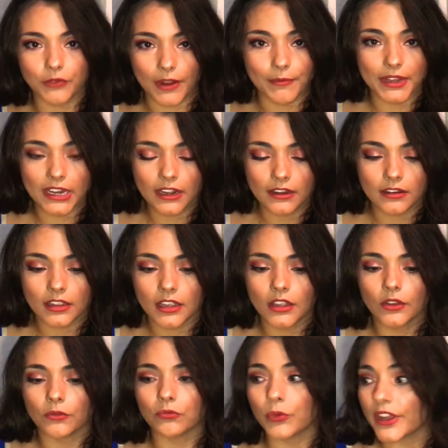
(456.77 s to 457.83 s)
remedied
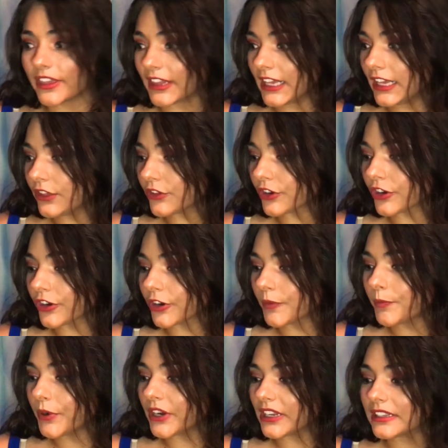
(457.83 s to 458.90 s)
with
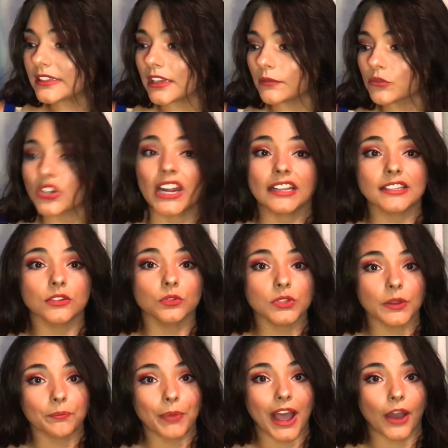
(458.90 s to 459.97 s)
either putting some
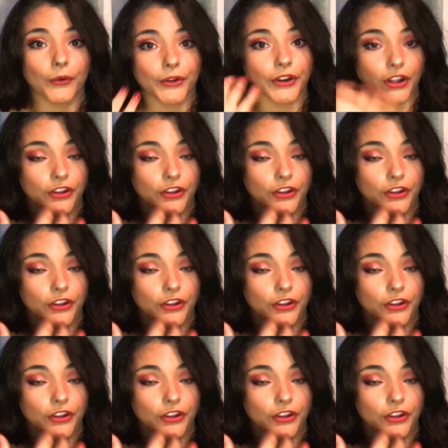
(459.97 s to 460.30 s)
translucent powder